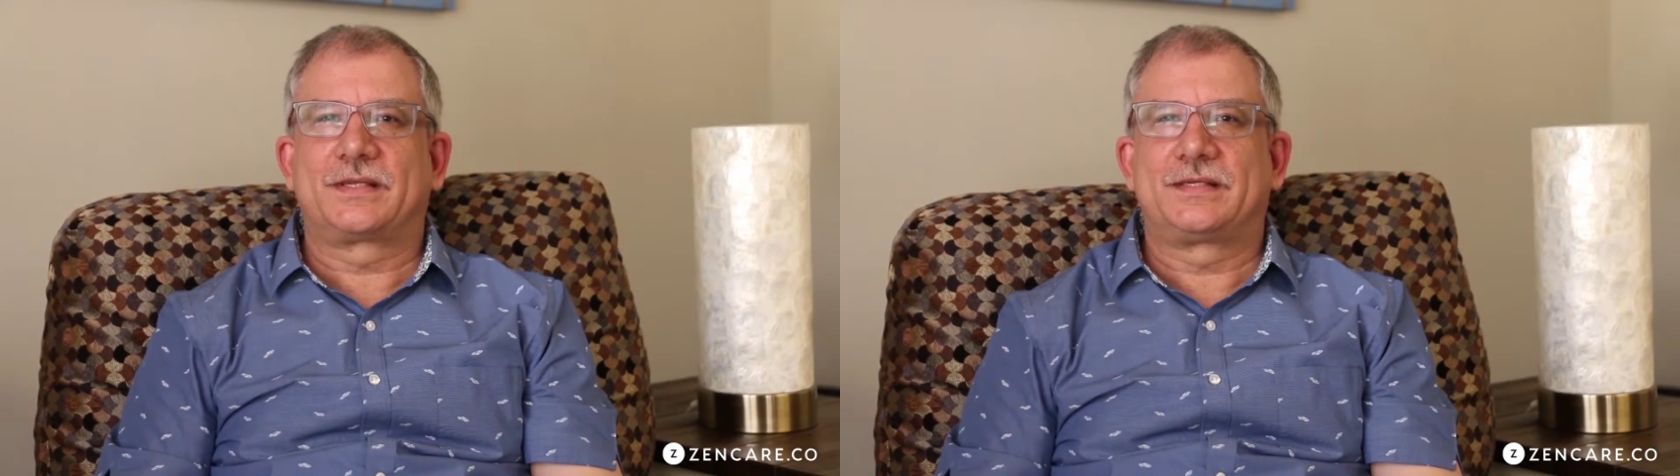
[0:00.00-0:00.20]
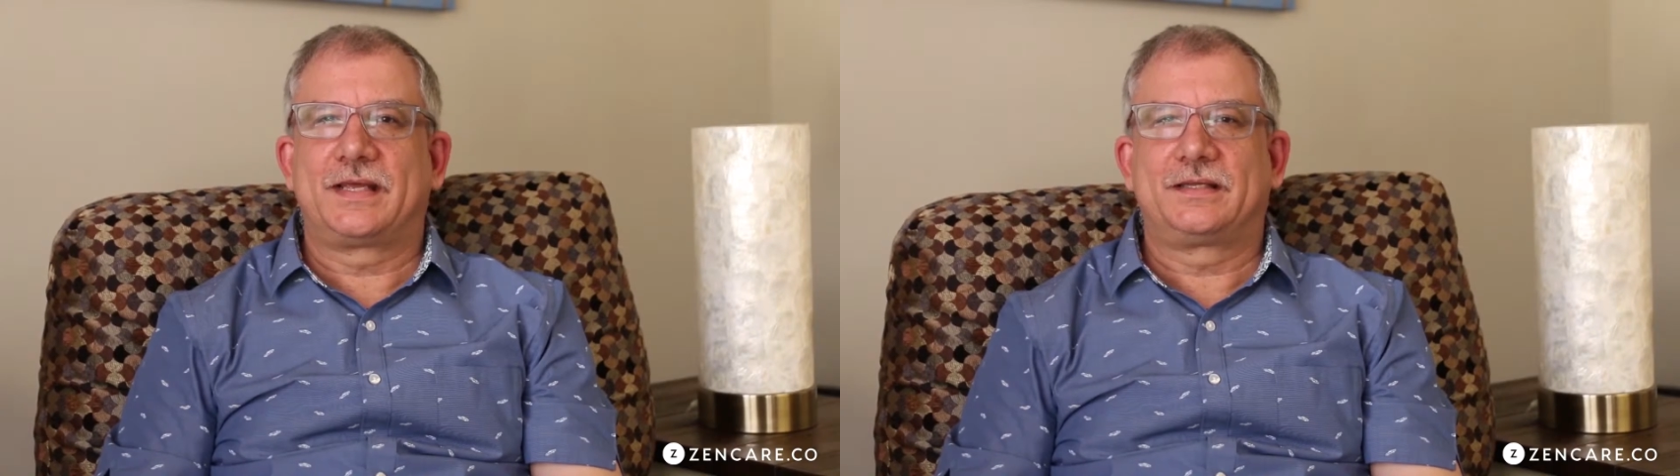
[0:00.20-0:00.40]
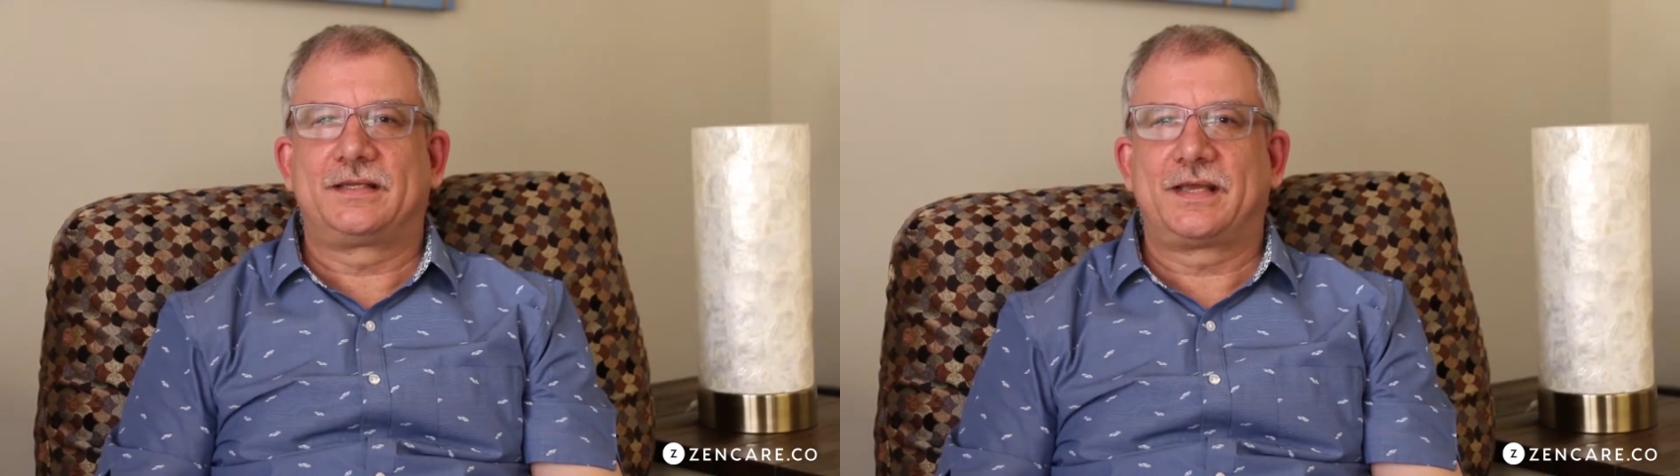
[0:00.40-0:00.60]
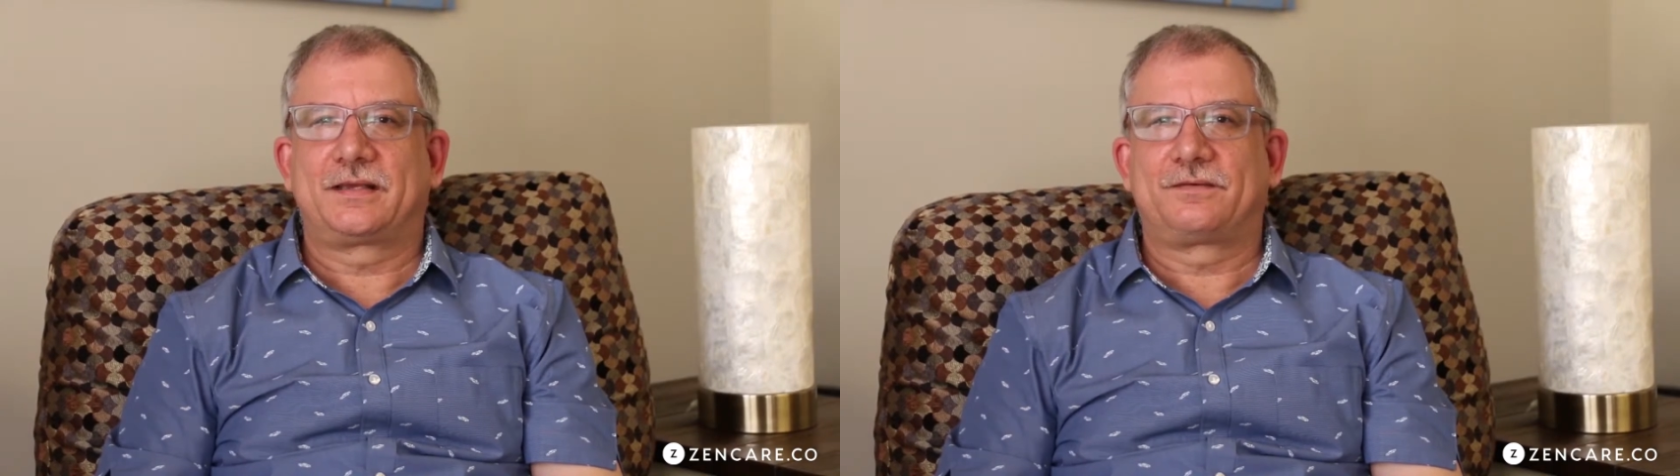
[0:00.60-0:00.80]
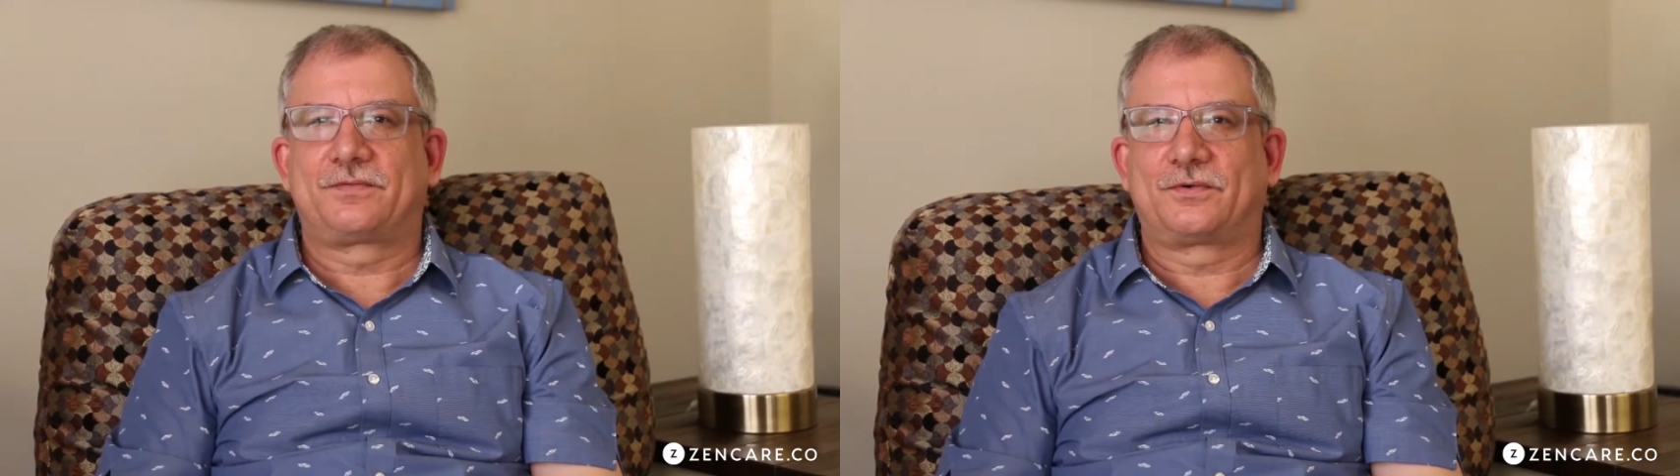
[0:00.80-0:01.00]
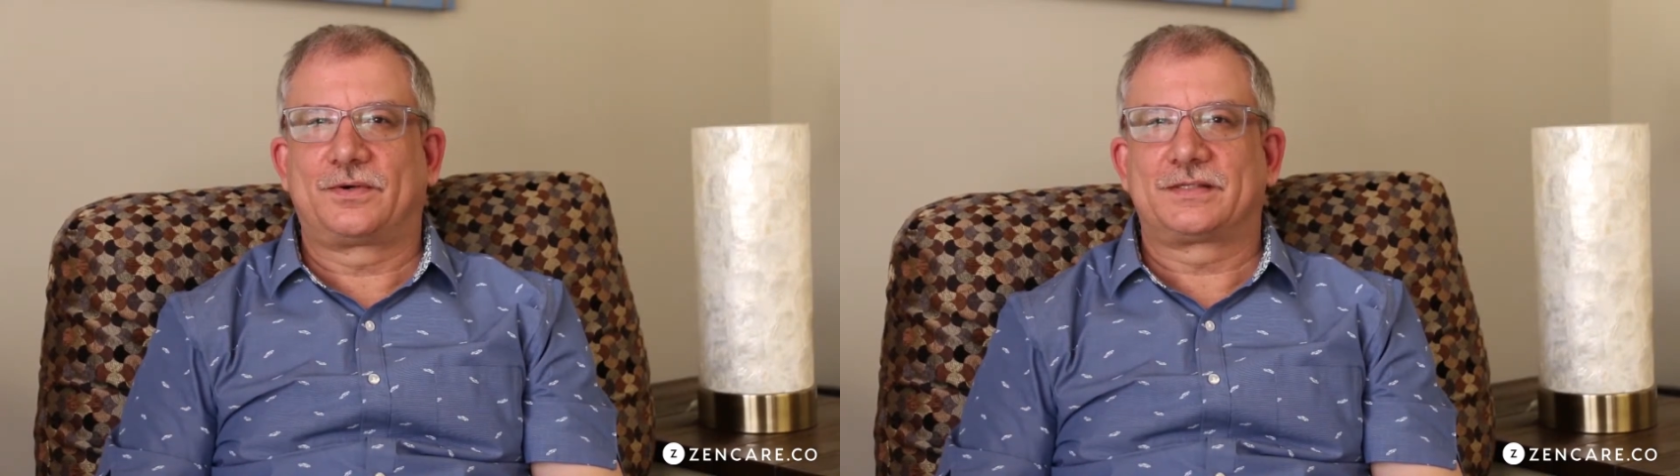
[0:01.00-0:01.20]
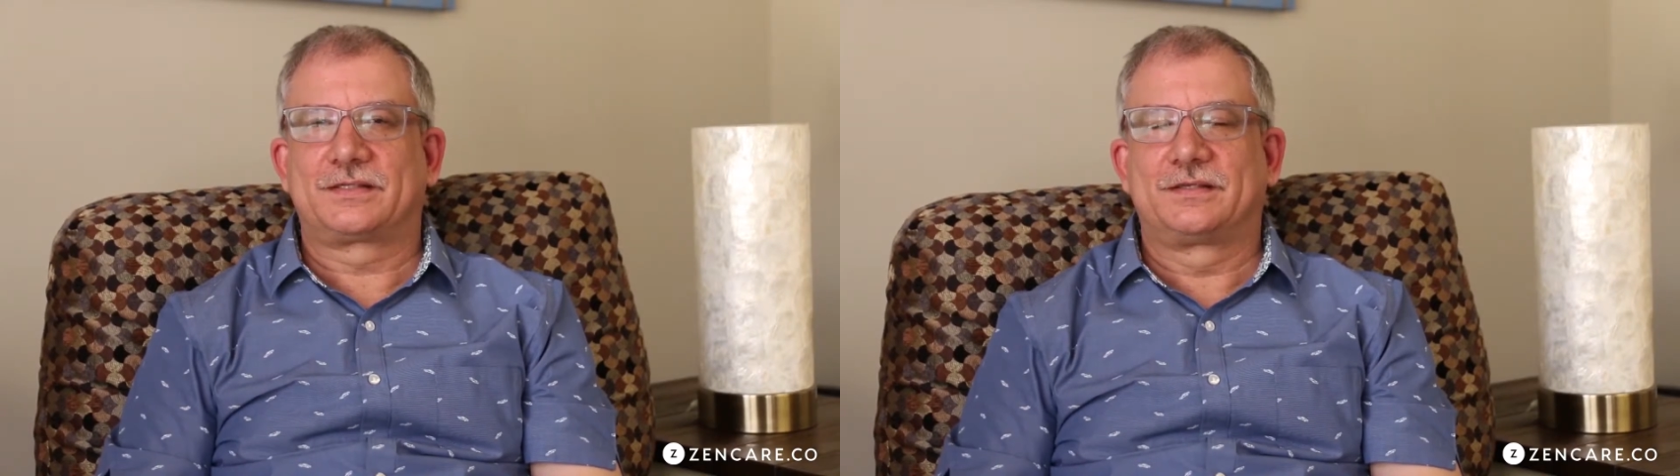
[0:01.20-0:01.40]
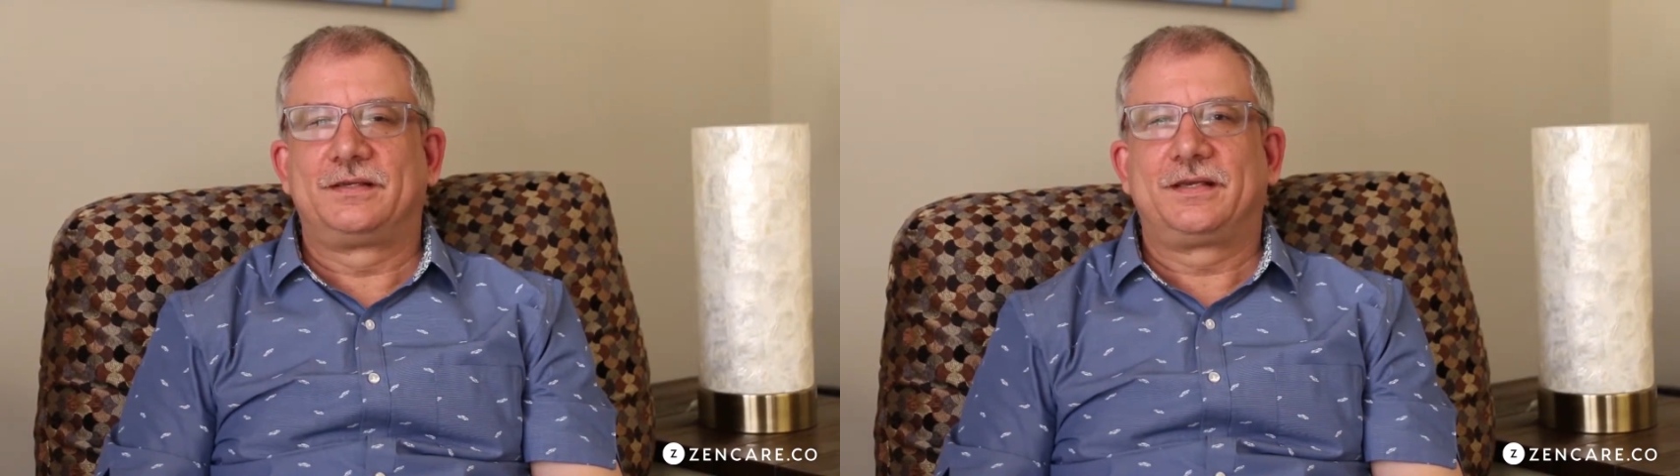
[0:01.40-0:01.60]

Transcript: with daily negative thoughts